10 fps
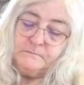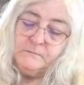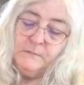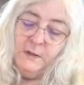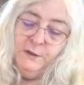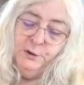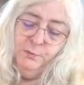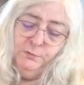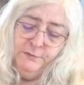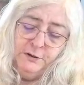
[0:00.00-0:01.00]
You
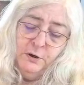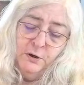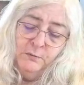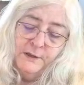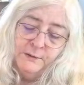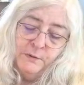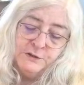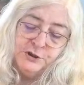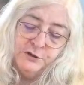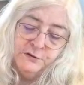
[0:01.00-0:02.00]
will recall what I
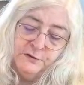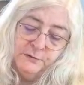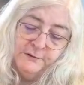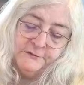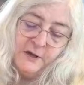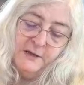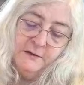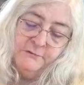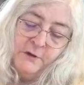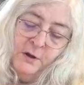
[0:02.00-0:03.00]
want you to do is kind
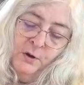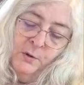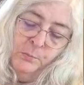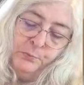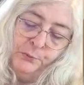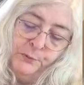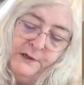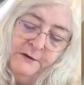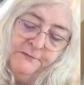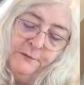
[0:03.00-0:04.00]
of
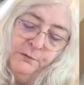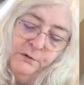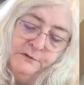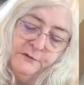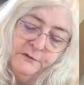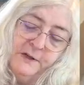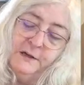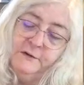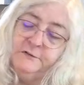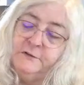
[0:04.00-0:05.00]
pre-fold
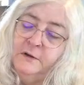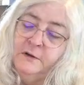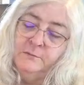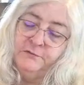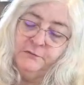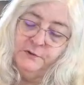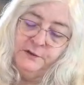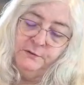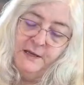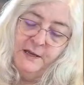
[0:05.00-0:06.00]
these before
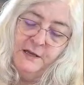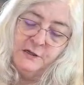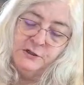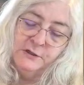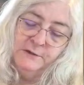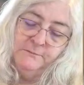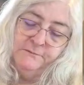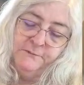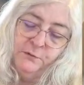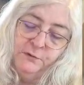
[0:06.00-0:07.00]
you actually fold it